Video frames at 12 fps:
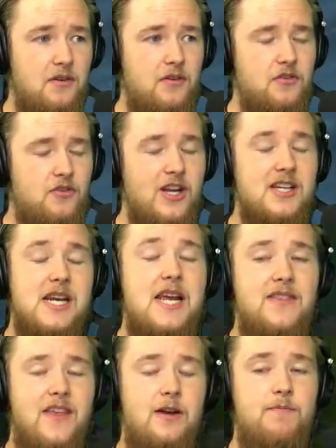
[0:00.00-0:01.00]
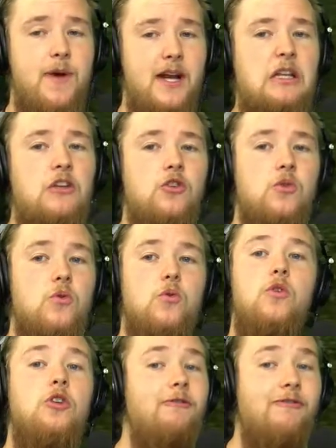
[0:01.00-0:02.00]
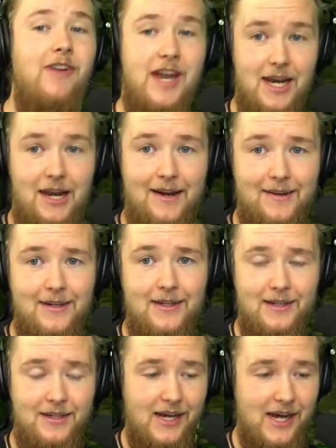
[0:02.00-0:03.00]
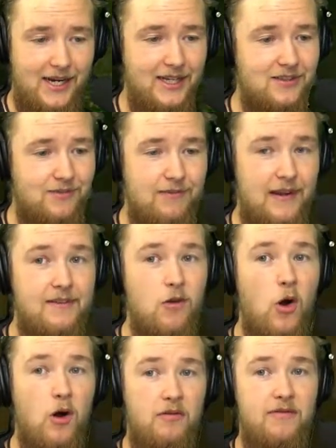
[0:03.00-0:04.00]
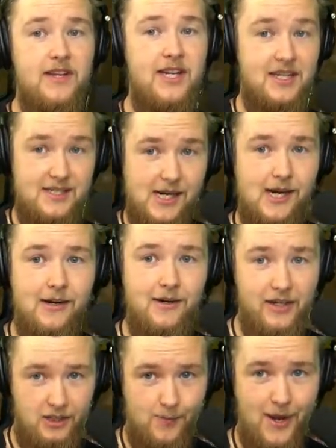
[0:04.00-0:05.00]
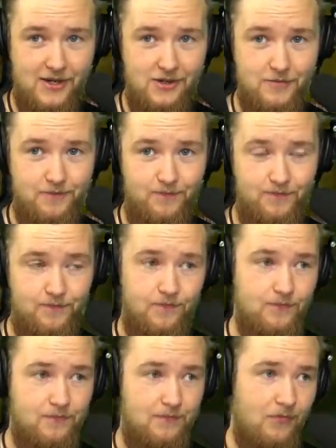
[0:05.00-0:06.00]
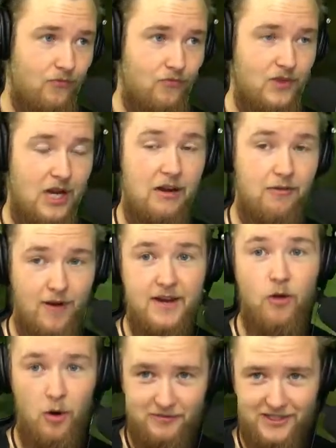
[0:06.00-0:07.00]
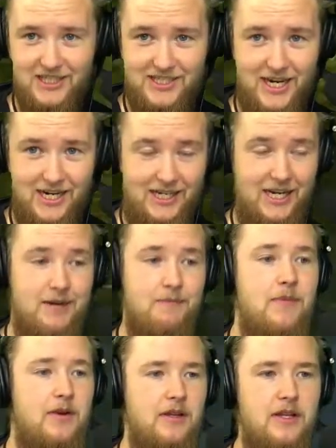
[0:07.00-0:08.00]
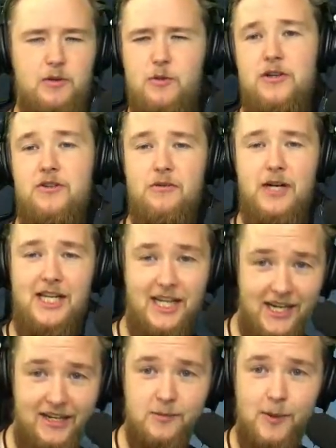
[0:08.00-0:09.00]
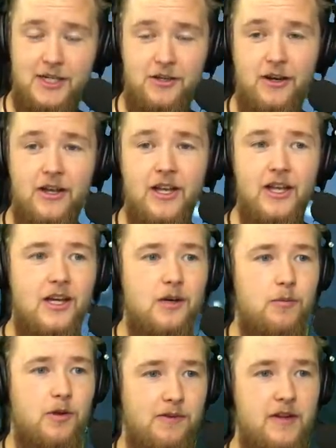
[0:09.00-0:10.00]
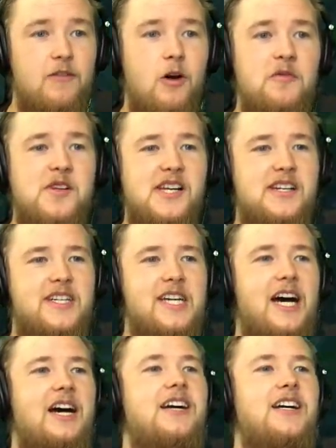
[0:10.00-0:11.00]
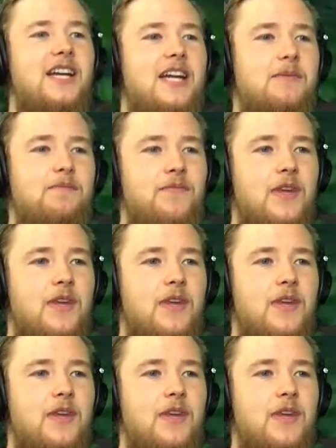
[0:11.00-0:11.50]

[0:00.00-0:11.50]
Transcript: Translate that back to vanilla and its flavor of the entire expansion. Flavor of the entire game. There wasn't really an expansion. But flavor of the entire game